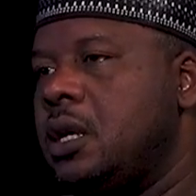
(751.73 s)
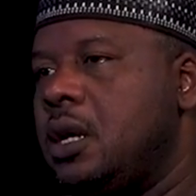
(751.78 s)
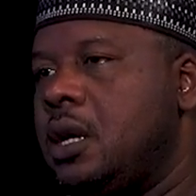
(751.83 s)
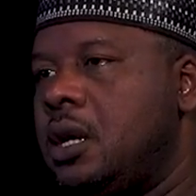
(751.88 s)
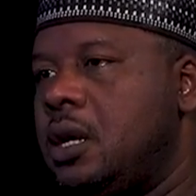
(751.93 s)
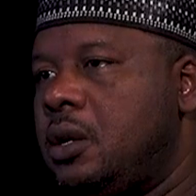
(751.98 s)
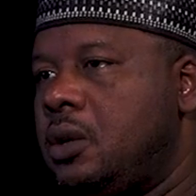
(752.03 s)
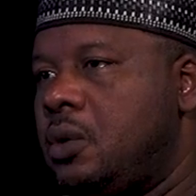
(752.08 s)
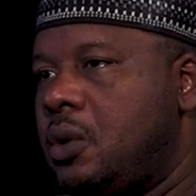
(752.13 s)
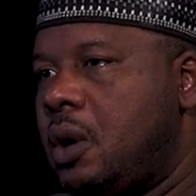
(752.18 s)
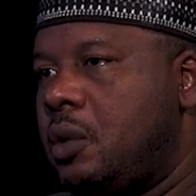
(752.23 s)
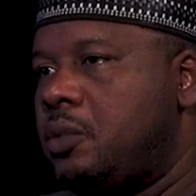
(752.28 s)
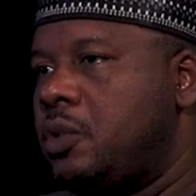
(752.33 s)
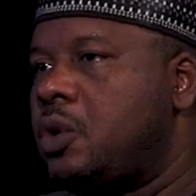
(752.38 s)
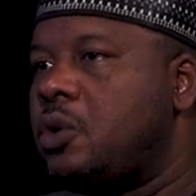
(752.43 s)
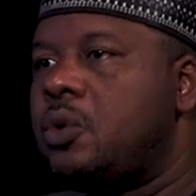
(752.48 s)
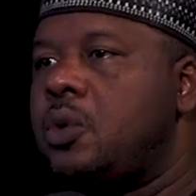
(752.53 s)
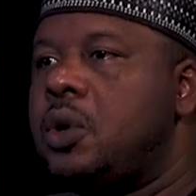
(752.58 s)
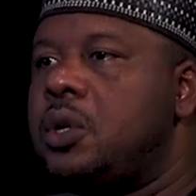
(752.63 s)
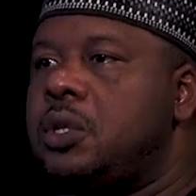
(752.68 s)
You know, I'm
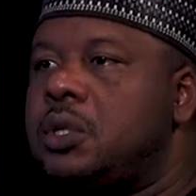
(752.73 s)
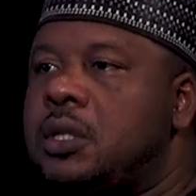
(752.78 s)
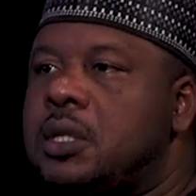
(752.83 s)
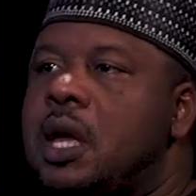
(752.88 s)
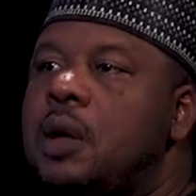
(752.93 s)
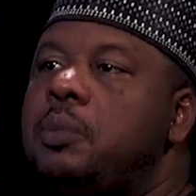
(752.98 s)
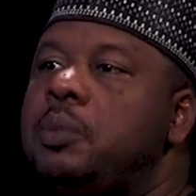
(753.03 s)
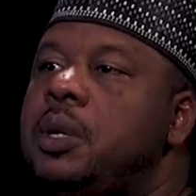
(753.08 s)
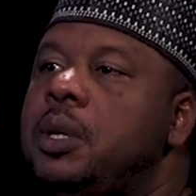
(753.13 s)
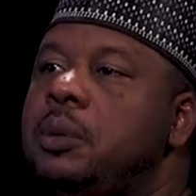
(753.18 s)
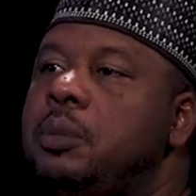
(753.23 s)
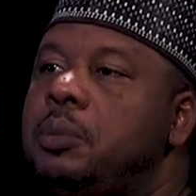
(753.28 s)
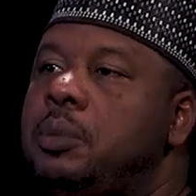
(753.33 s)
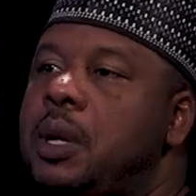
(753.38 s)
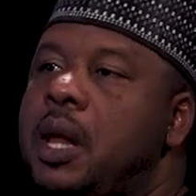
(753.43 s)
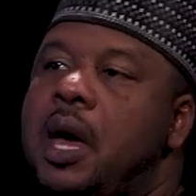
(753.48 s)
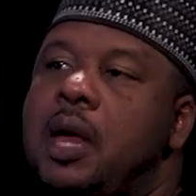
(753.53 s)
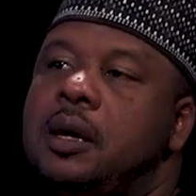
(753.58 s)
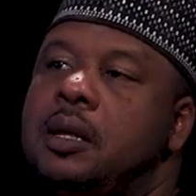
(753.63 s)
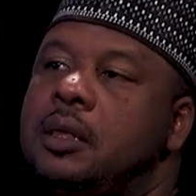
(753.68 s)
not going to start
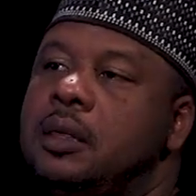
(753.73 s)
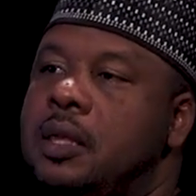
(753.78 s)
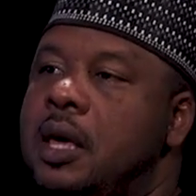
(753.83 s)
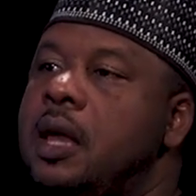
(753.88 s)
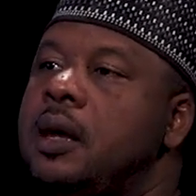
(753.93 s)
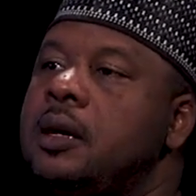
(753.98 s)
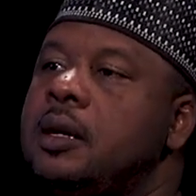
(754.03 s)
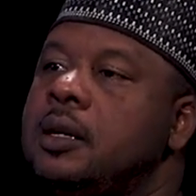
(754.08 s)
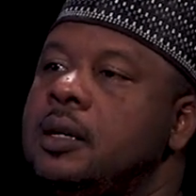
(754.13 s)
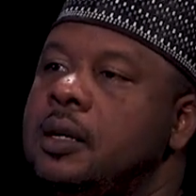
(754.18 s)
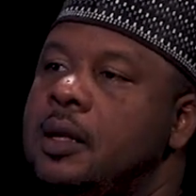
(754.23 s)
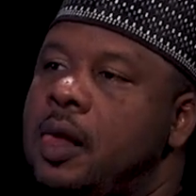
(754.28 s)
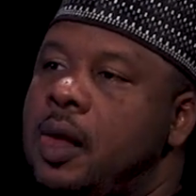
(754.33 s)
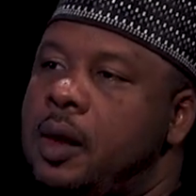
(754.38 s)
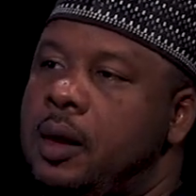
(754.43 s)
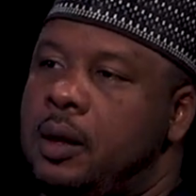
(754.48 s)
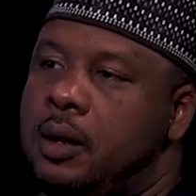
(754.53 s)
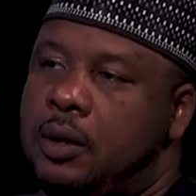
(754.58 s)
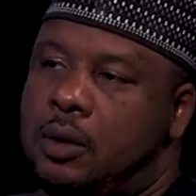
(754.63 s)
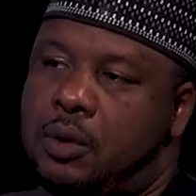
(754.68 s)
planning then.
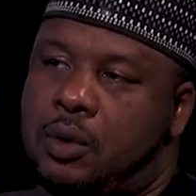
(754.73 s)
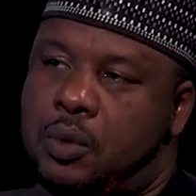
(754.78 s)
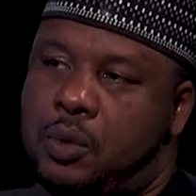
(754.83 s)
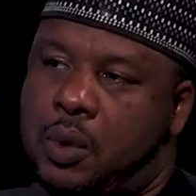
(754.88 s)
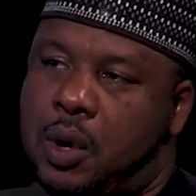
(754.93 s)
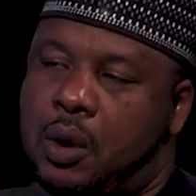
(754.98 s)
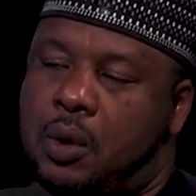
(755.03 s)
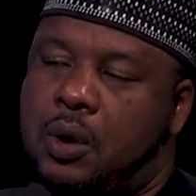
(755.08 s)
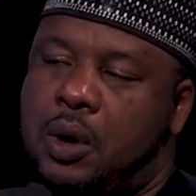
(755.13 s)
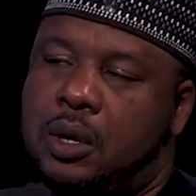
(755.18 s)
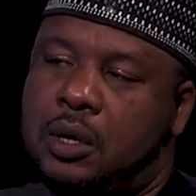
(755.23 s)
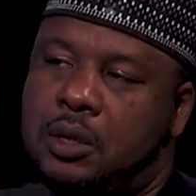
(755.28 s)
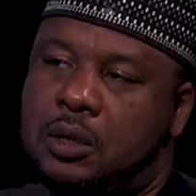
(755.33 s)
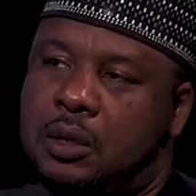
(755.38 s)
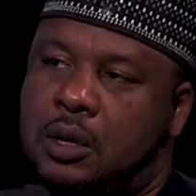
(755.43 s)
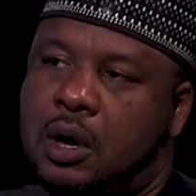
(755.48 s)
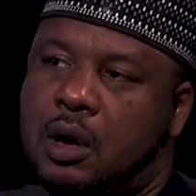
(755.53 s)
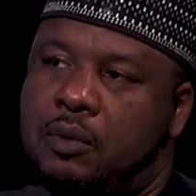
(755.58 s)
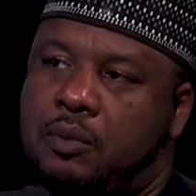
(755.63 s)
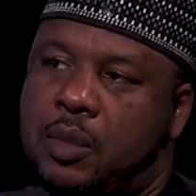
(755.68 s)
You know, we are going
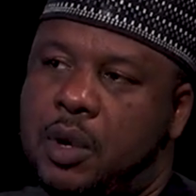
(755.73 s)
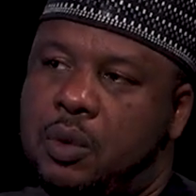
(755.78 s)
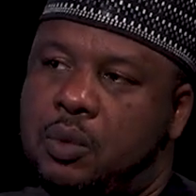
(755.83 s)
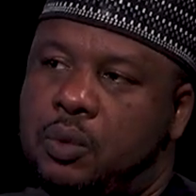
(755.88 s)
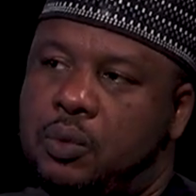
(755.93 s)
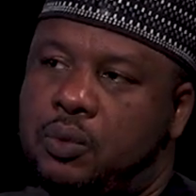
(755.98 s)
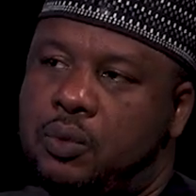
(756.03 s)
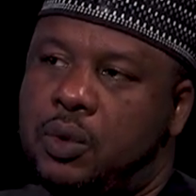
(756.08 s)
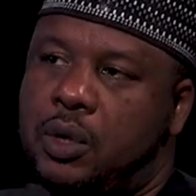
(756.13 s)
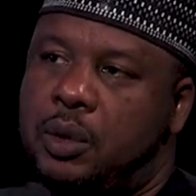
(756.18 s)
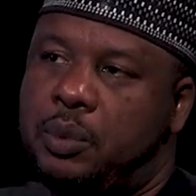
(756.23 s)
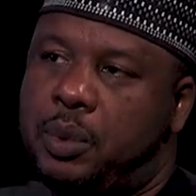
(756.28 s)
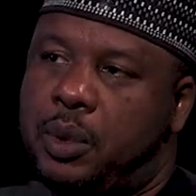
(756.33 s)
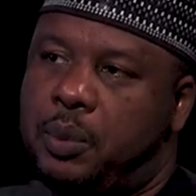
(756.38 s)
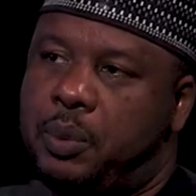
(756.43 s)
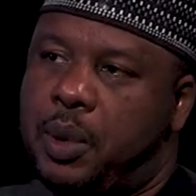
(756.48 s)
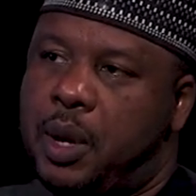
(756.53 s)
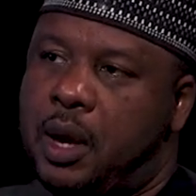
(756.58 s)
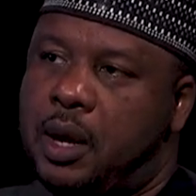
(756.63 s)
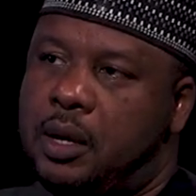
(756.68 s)
into government fully
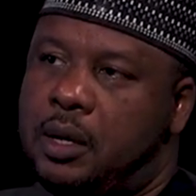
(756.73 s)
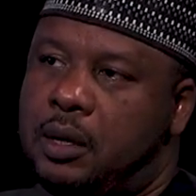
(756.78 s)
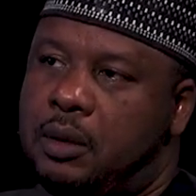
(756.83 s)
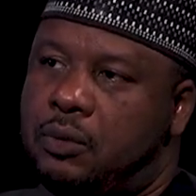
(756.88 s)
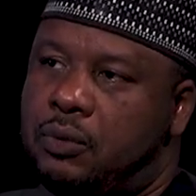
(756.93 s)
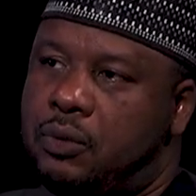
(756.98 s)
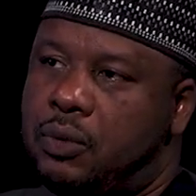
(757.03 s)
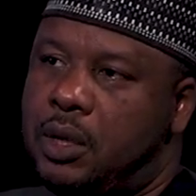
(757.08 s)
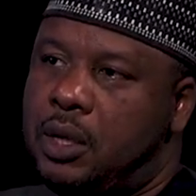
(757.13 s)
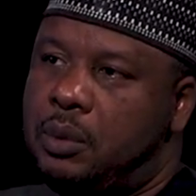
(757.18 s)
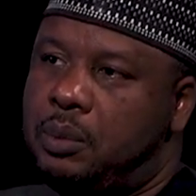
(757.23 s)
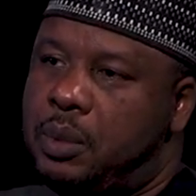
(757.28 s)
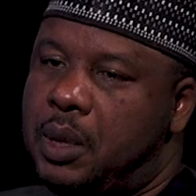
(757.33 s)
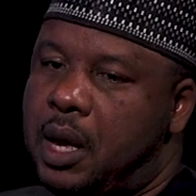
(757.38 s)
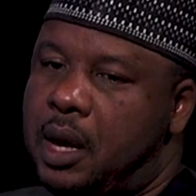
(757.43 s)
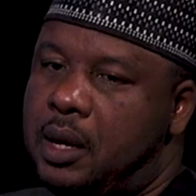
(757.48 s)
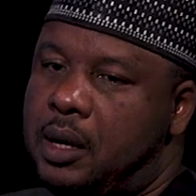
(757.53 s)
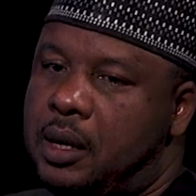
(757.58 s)
prepared, fully planned,